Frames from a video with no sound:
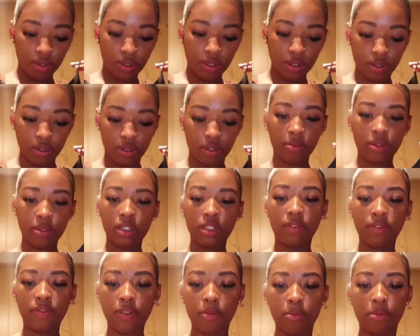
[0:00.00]
so let me see
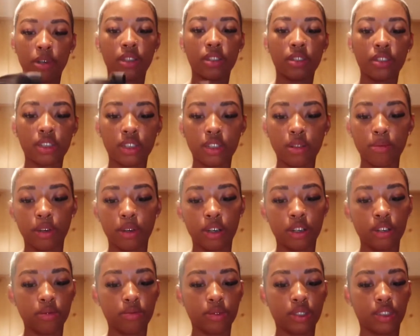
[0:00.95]
if the button's at the
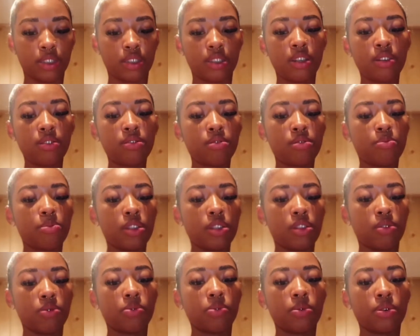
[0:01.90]
bottom because those be the
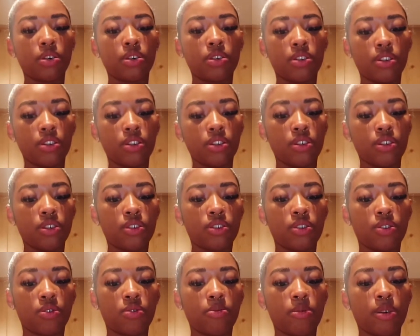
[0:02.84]
worst
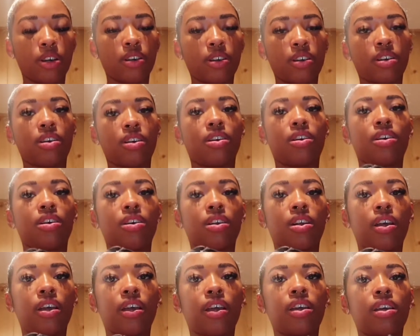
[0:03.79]
oh my god i
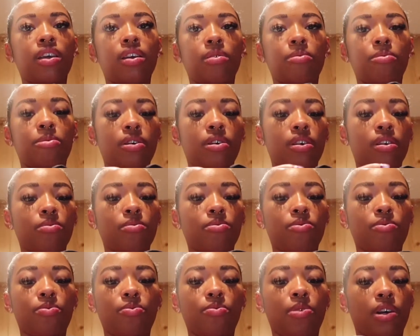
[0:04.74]
hate a button
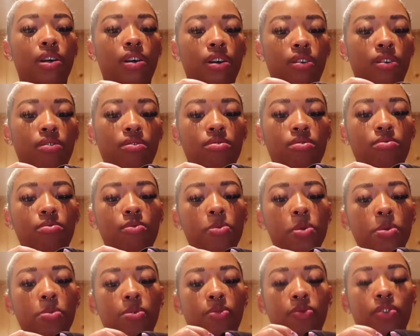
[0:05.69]
bottom make
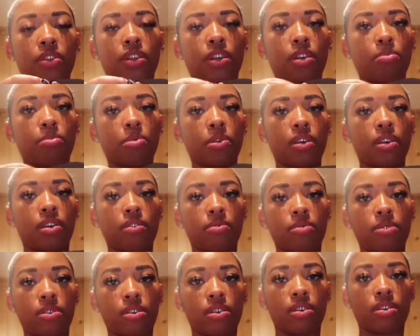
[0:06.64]
me feel like a
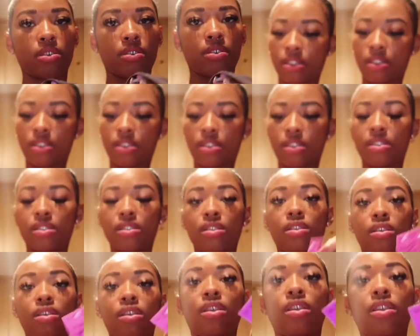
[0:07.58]
baby
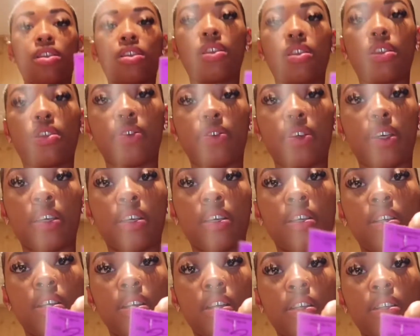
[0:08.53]

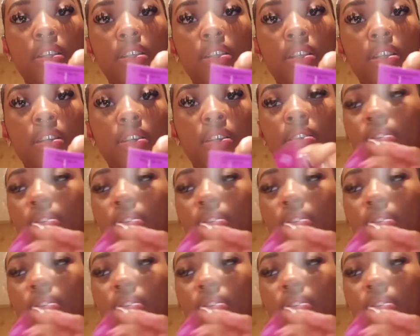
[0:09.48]
3.99